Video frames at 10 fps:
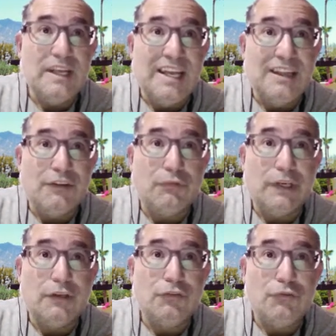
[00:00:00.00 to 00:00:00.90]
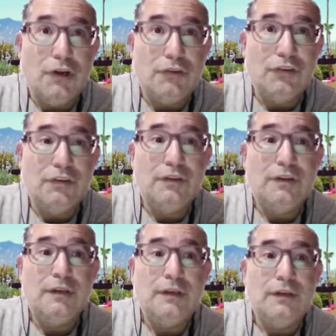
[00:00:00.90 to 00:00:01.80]
in the reconstruction
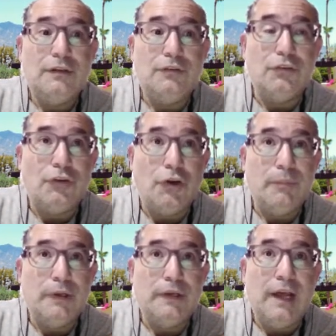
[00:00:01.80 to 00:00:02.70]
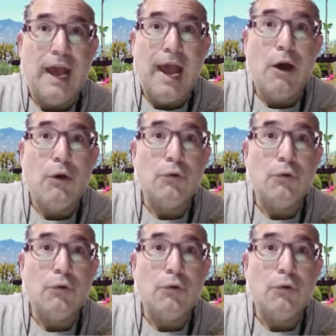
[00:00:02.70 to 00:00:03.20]
determine how